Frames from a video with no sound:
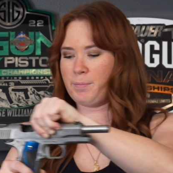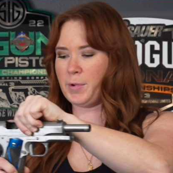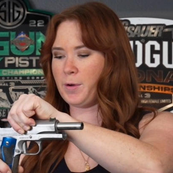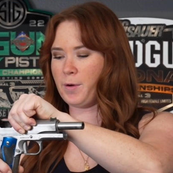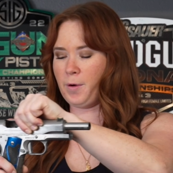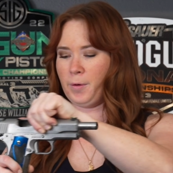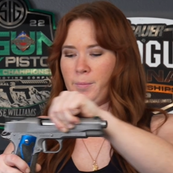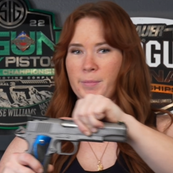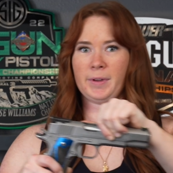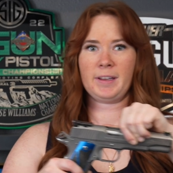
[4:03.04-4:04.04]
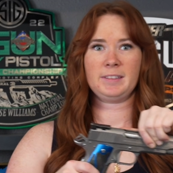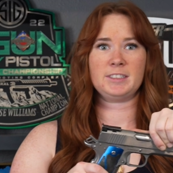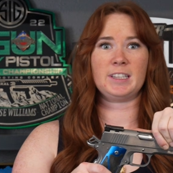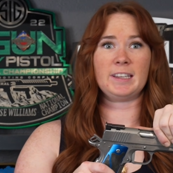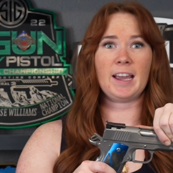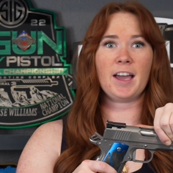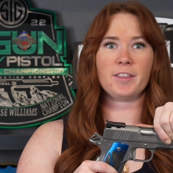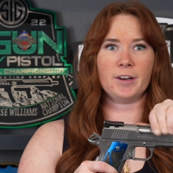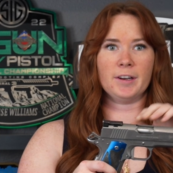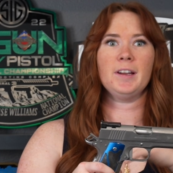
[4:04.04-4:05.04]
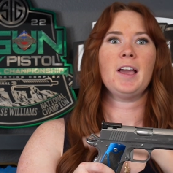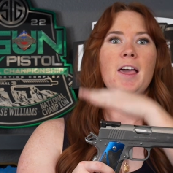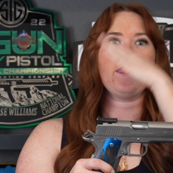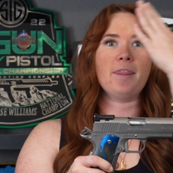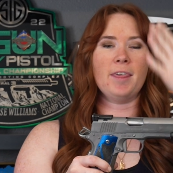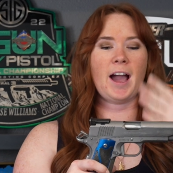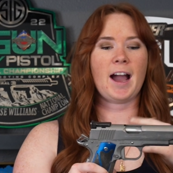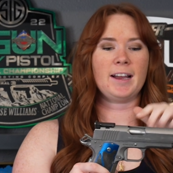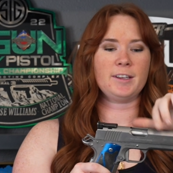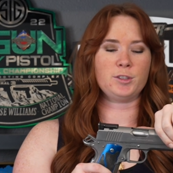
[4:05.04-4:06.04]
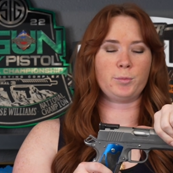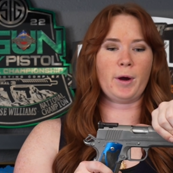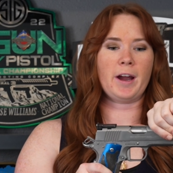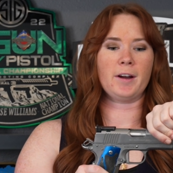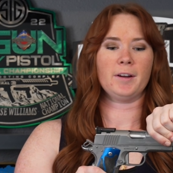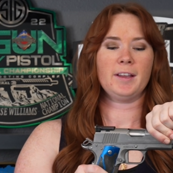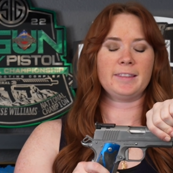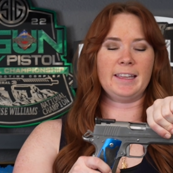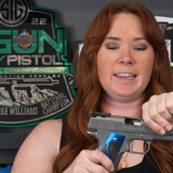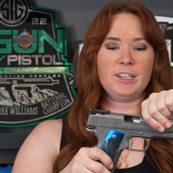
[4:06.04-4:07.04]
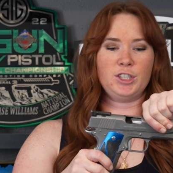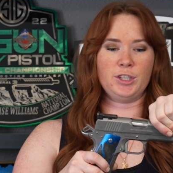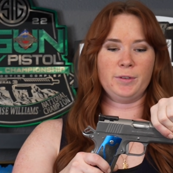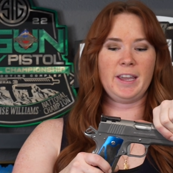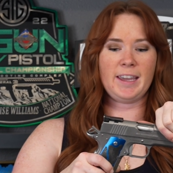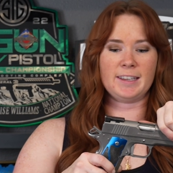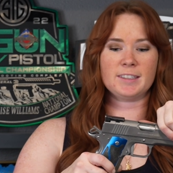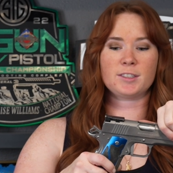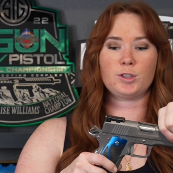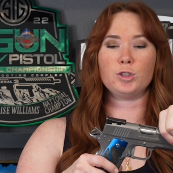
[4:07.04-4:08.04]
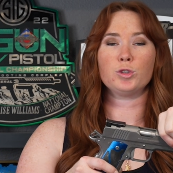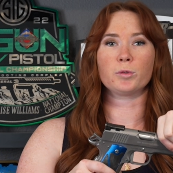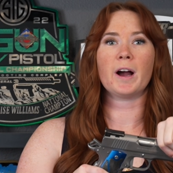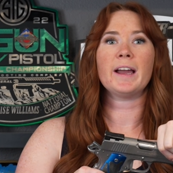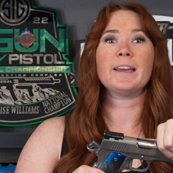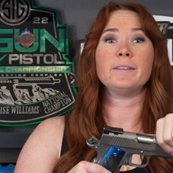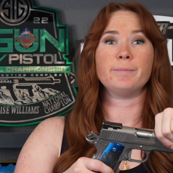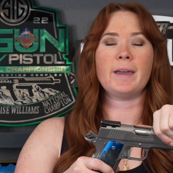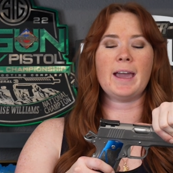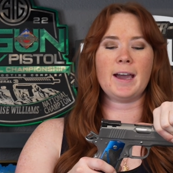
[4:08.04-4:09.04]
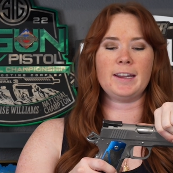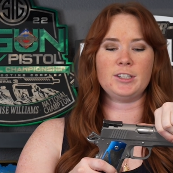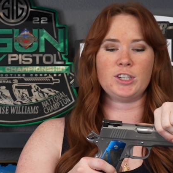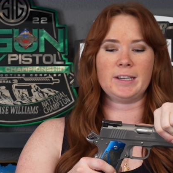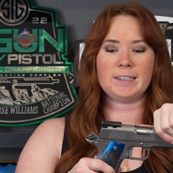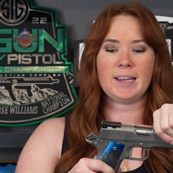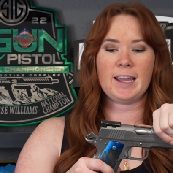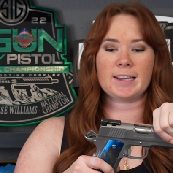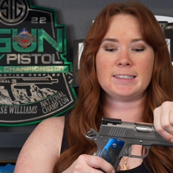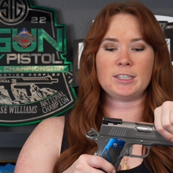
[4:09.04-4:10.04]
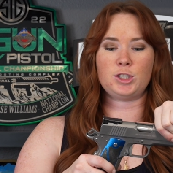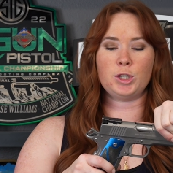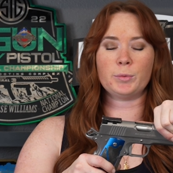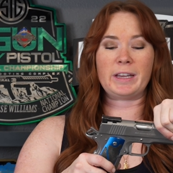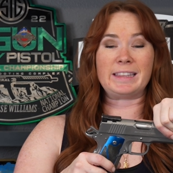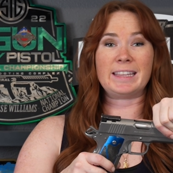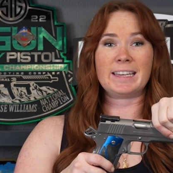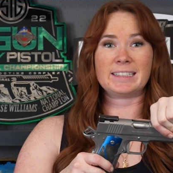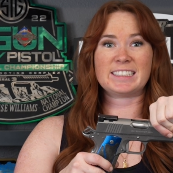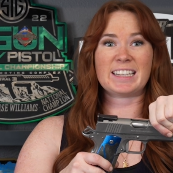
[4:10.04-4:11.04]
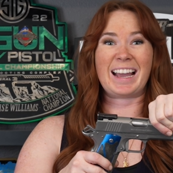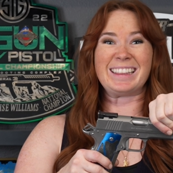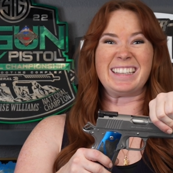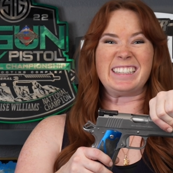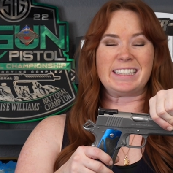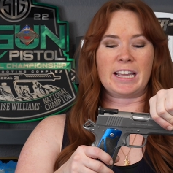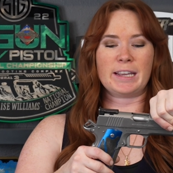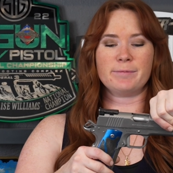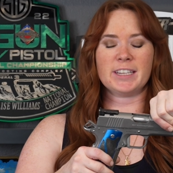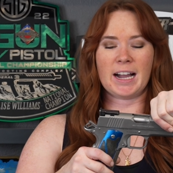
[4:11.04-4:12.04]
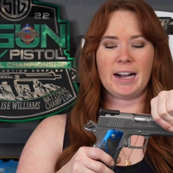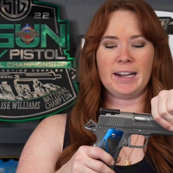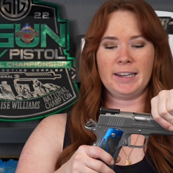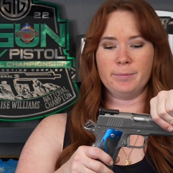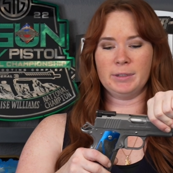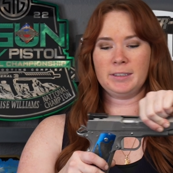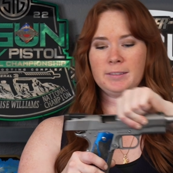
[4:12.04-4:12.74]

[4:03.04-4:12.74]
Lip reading: boom. Together, that is where the issue is, to try and manage it, because it's doing this at the same time.